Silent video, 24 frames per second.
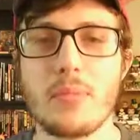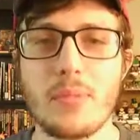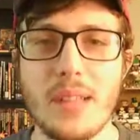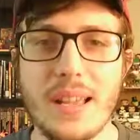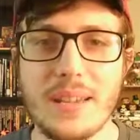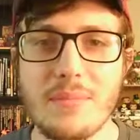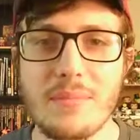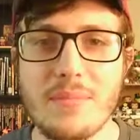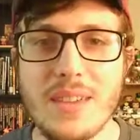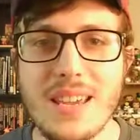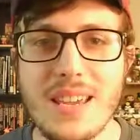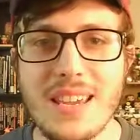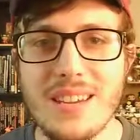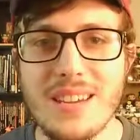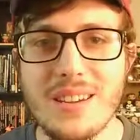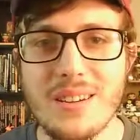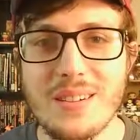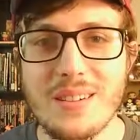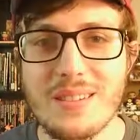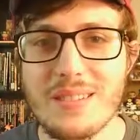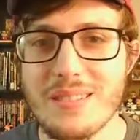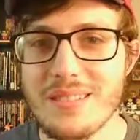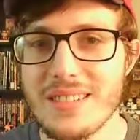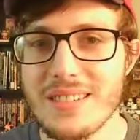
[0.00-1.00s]
like
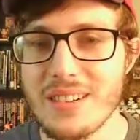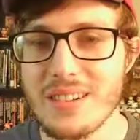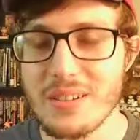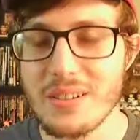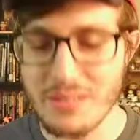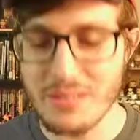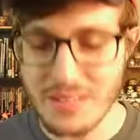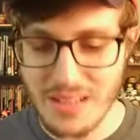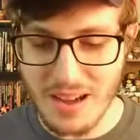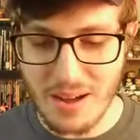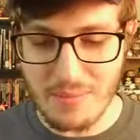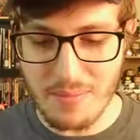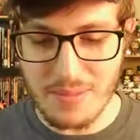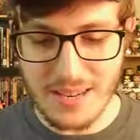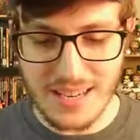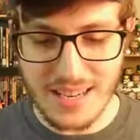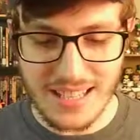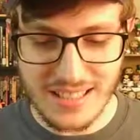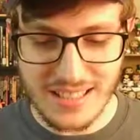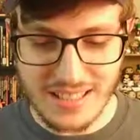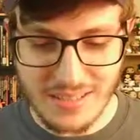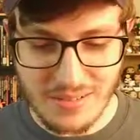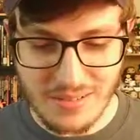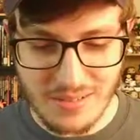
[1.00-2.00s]
me who's coming
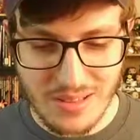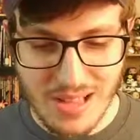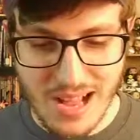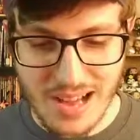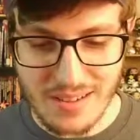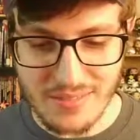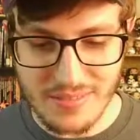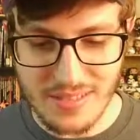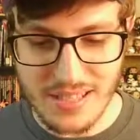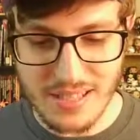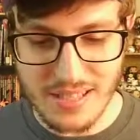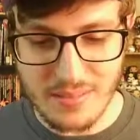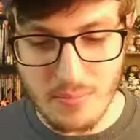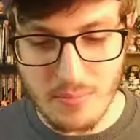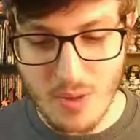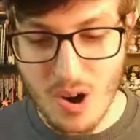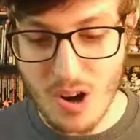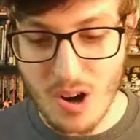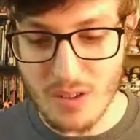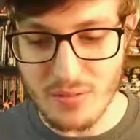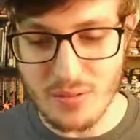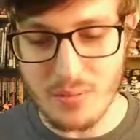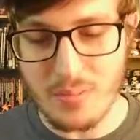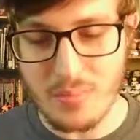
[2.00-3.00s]
into a lot of these
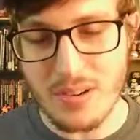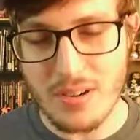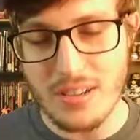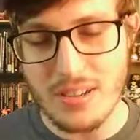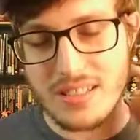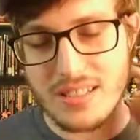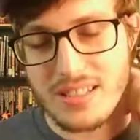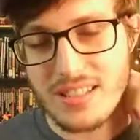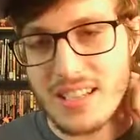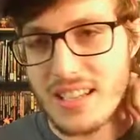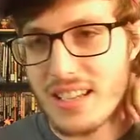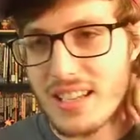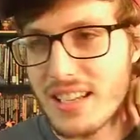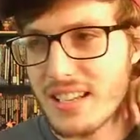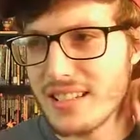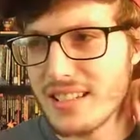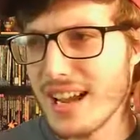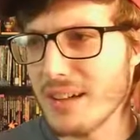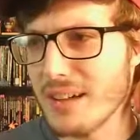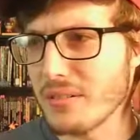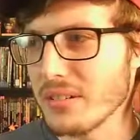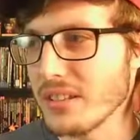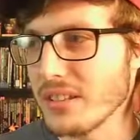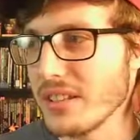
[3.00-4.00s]
Marvel books
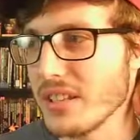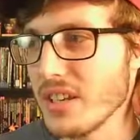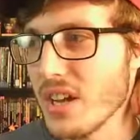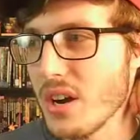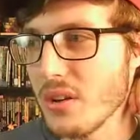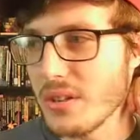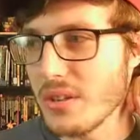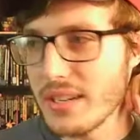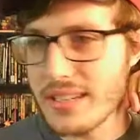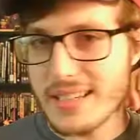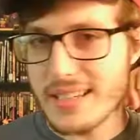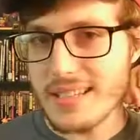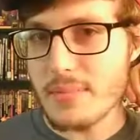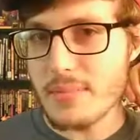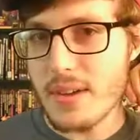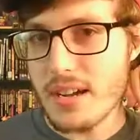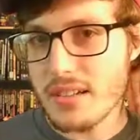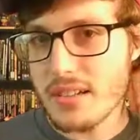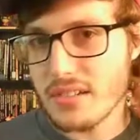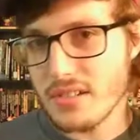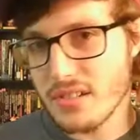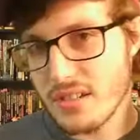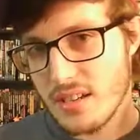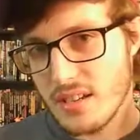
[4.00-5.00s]
not really knowing as
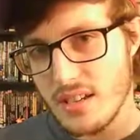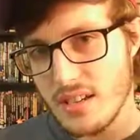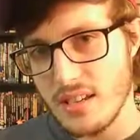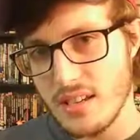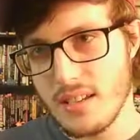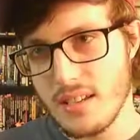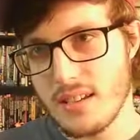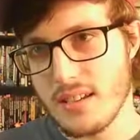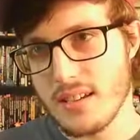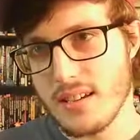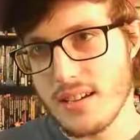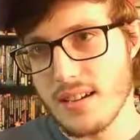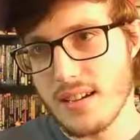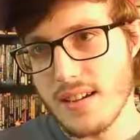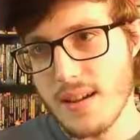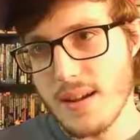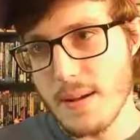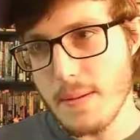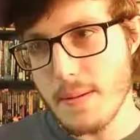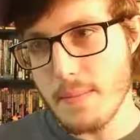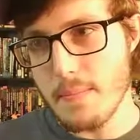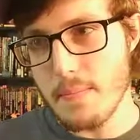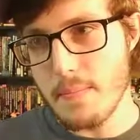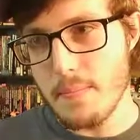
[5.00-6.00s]
much,
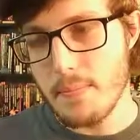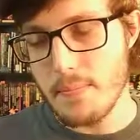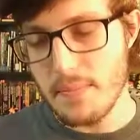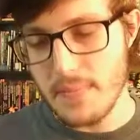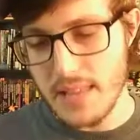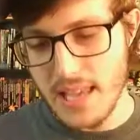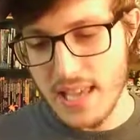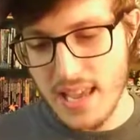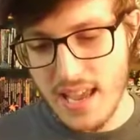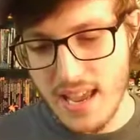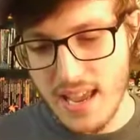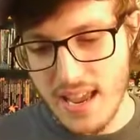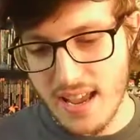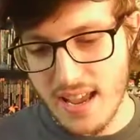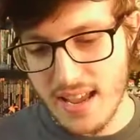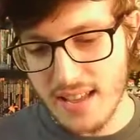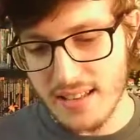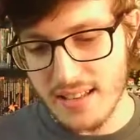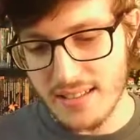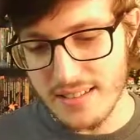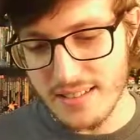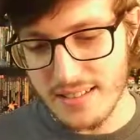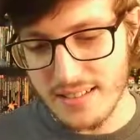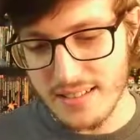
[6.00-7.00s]

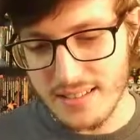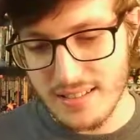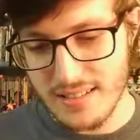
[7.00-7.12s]
and